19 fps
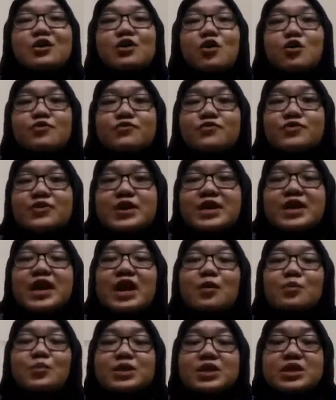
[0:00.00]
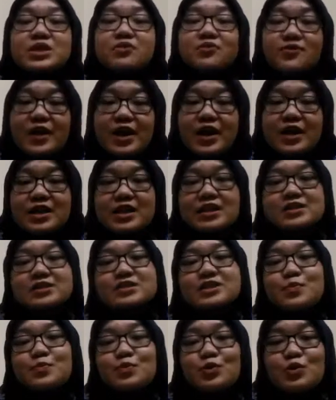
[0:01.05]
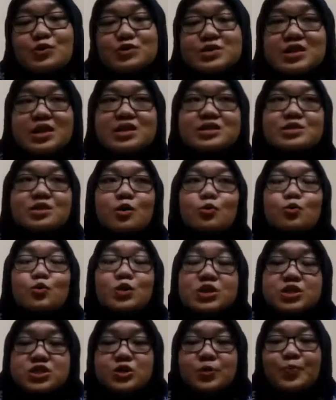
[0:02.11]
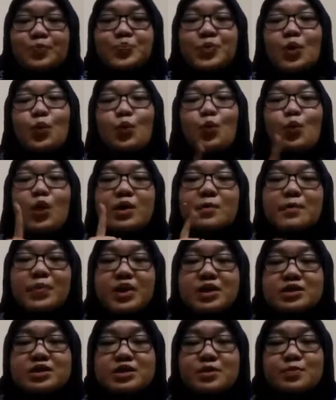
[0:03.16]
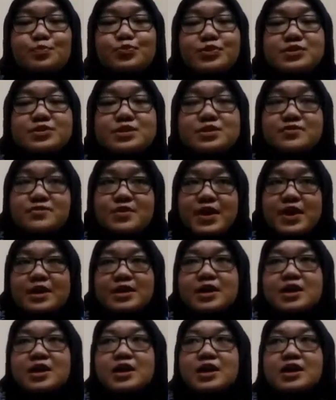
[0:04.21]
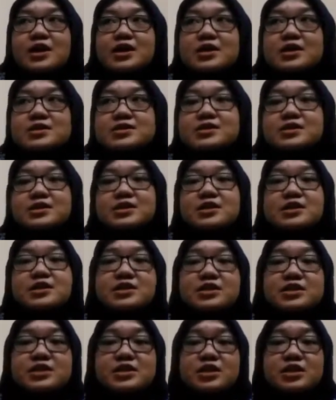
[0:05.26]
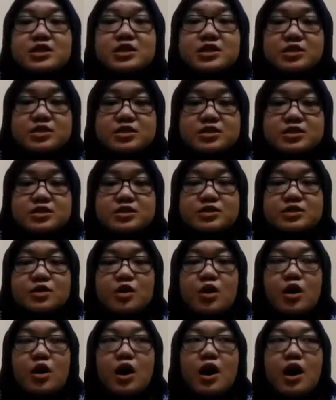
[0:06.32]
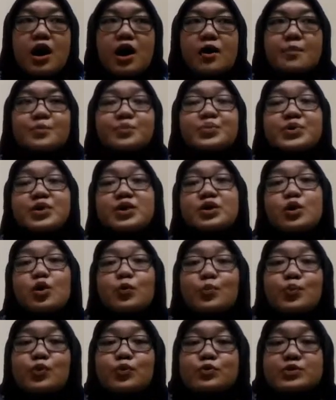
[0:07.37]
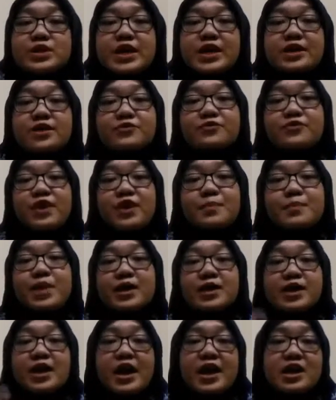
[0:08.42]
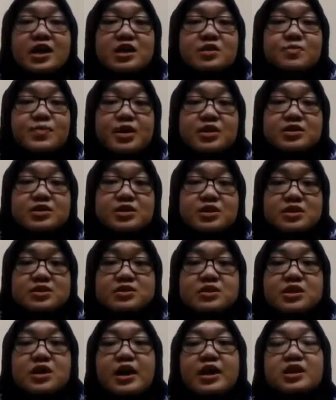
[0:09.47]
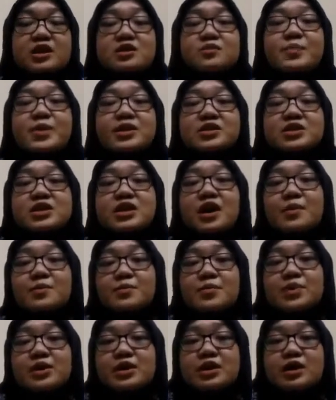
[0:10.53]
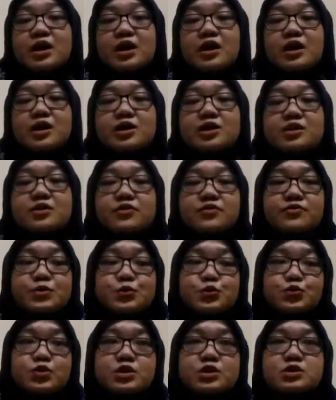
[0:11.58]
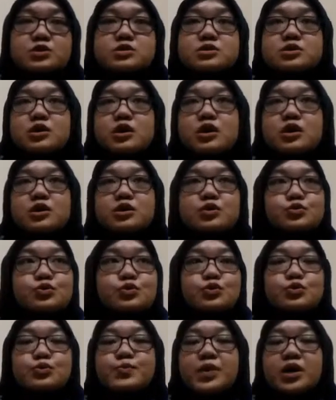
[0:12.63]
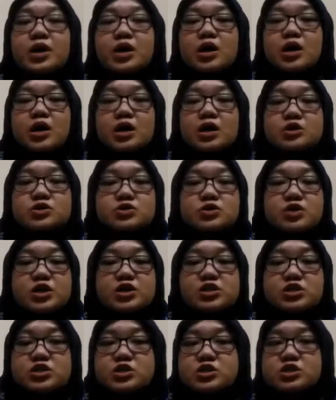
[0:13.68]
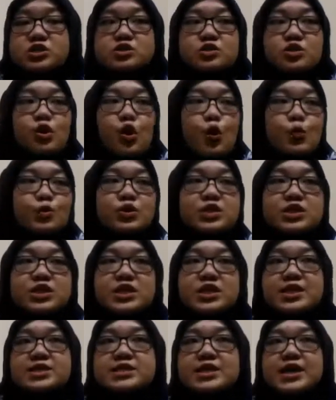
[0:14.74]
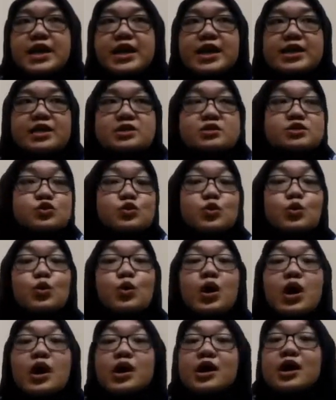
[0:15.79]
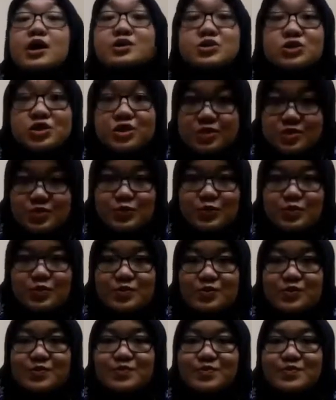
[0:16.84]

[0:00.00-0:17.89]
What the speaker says: Conflict can be defined as the process which one party perceives that its the interests are being opposed and affected by the another party. Another party can be individuals, group, stranger, communities, and also country also.